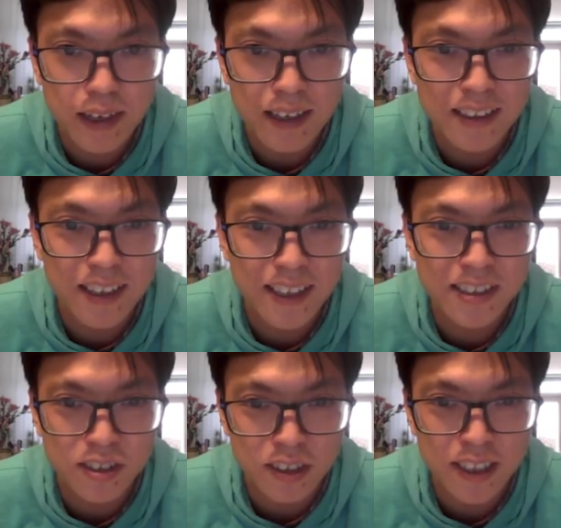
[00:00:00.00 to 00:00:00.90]

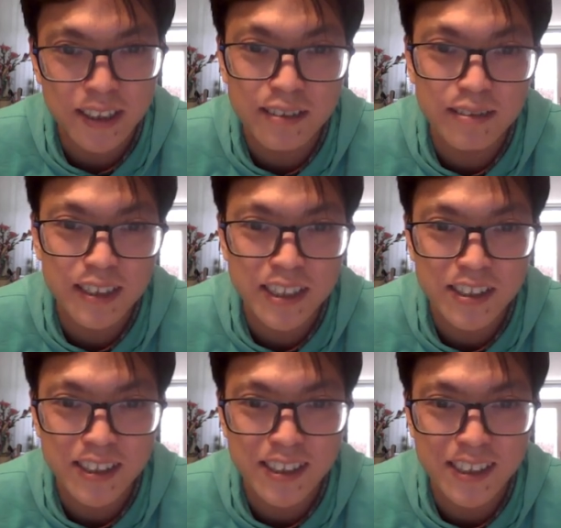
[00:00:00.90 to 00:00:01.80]
Nice ollie. As you
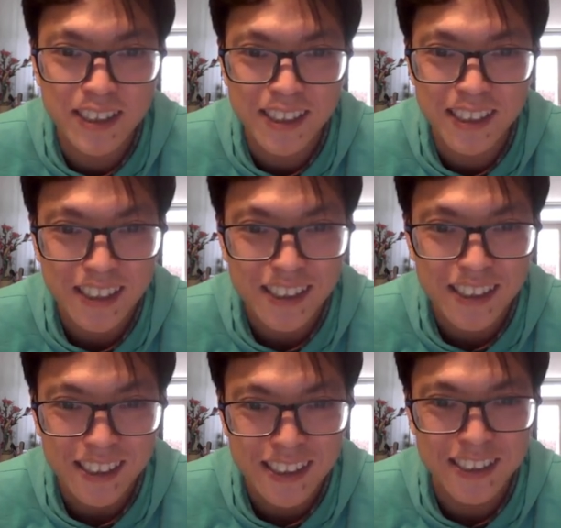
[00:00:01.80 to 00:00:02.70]
can see,
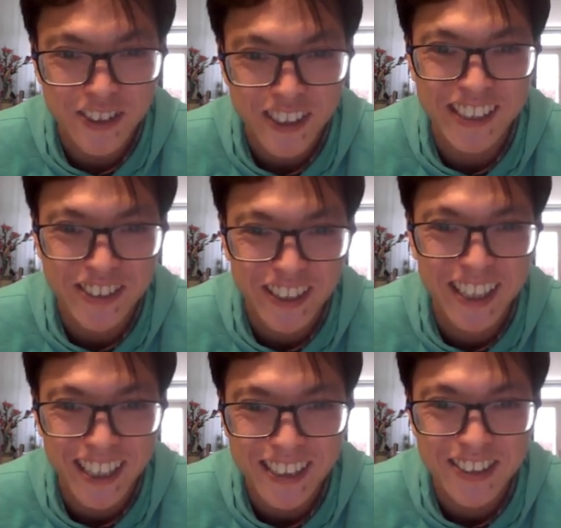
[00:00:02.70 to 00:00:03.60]
he's really
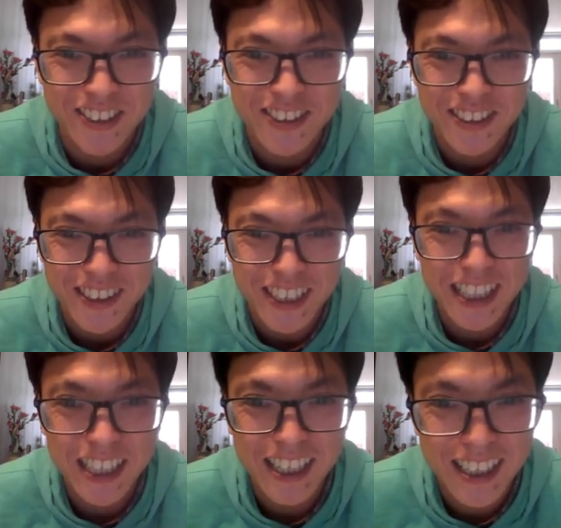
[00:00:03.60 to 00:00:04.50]
trying to
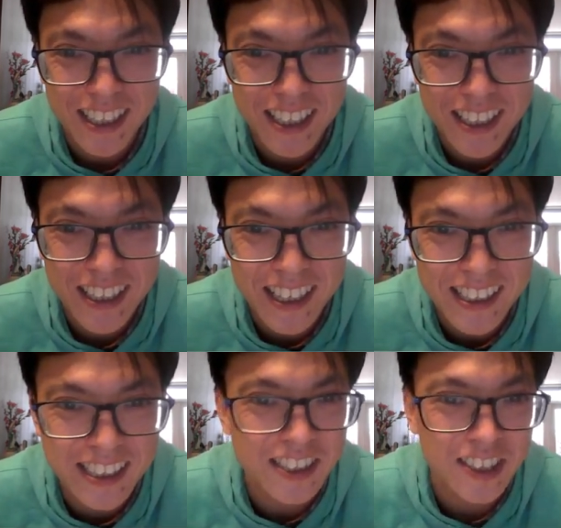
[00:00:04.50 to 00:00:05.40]
get
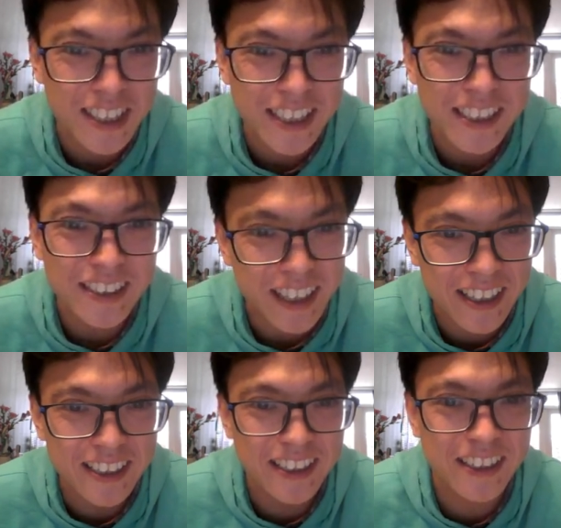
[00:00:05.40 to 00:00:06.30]
his ollie
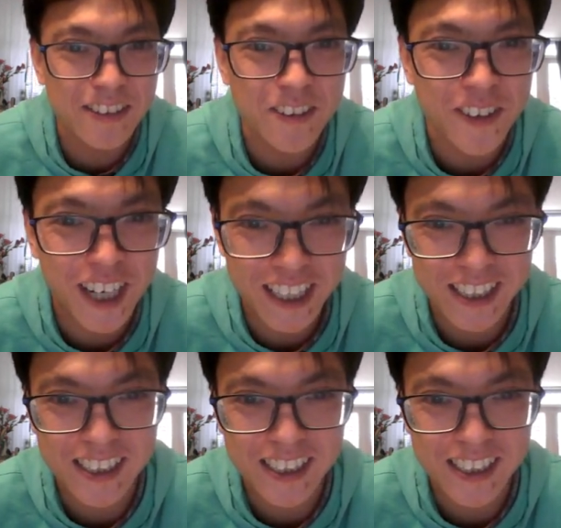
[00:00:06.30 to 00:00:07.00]
technique right.